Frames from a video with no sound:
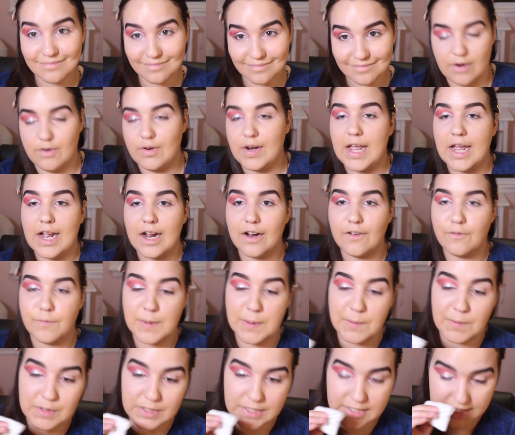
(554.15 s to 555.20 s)
I don't care if
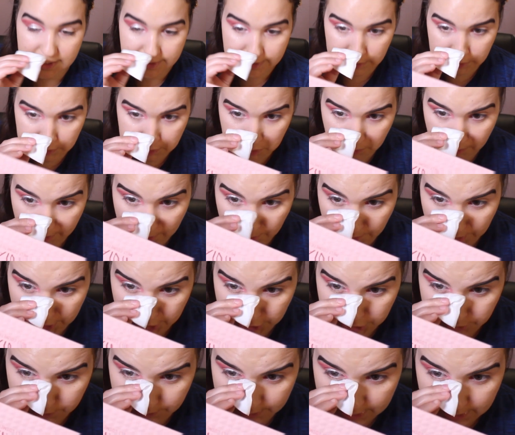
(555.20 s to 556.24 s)
people say that's the right way
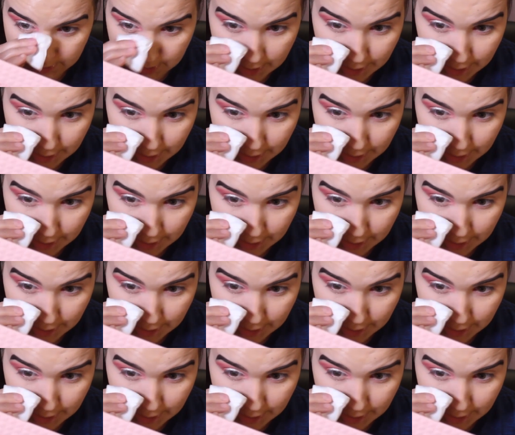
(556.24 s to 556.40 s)
to do it.